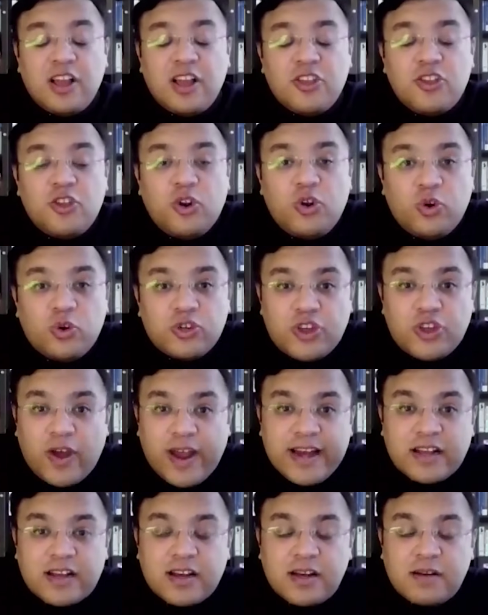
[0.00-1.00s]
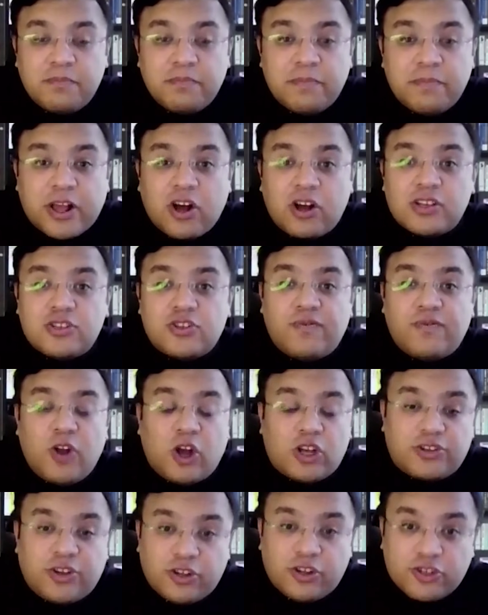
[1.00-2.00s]
You lose your income because you've
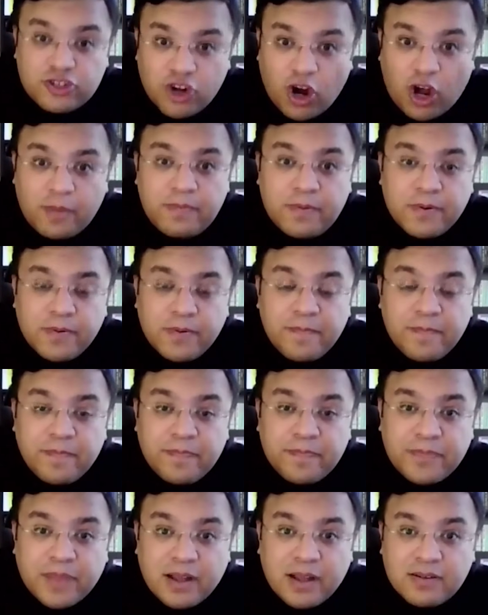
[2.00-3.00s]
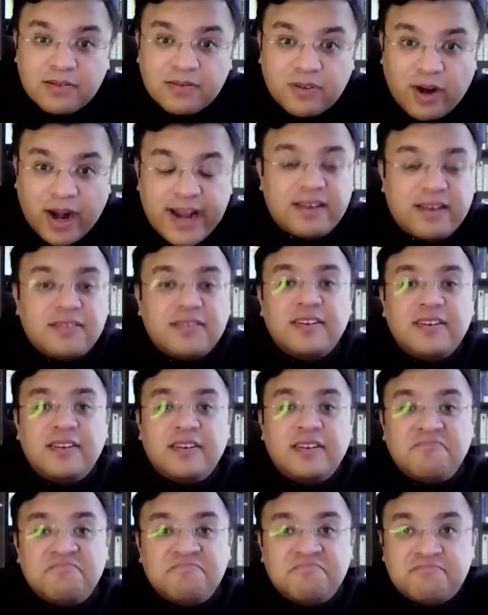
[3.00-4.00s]
lost your job, right?
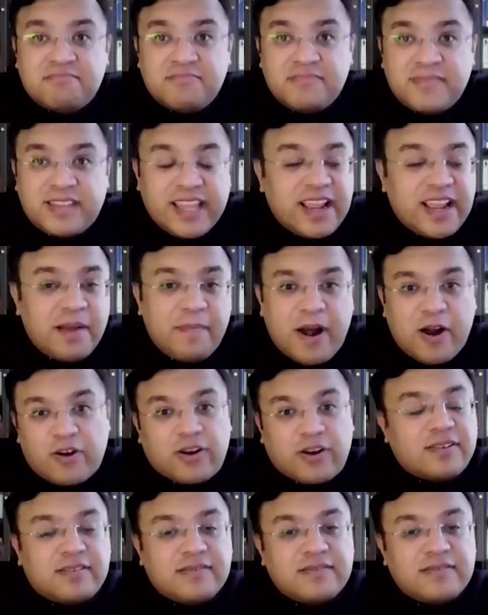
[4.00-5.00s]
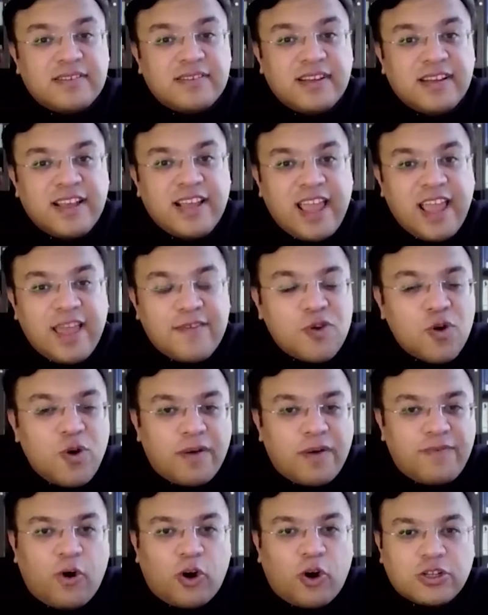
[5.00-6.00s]
Think about it. If you are
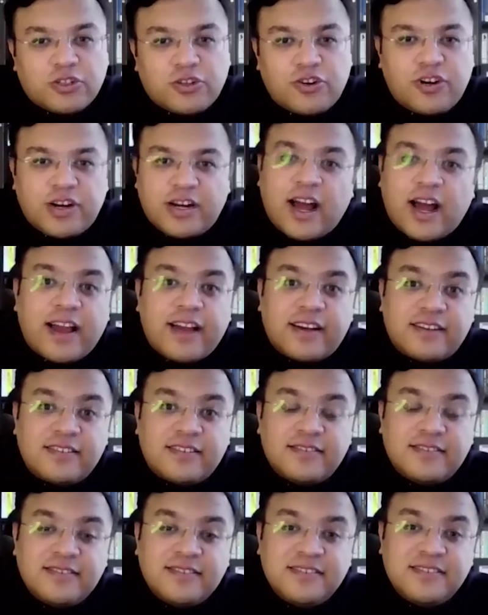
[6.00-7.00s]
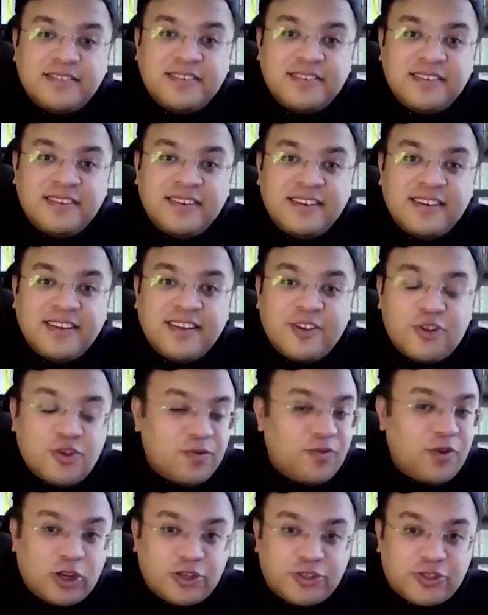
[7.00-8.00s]
forced to retire,
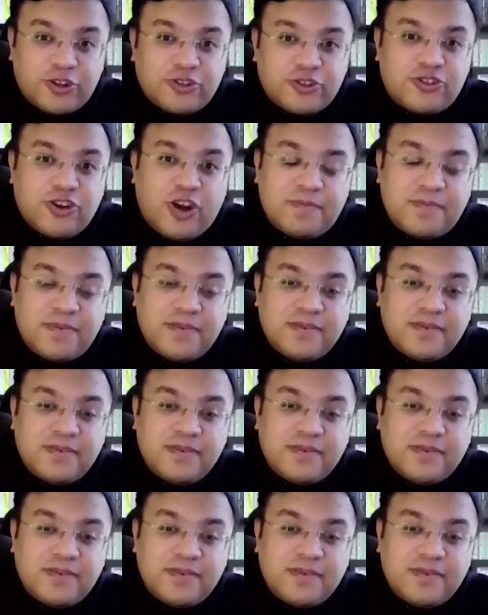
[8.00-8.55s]
you've lost your job,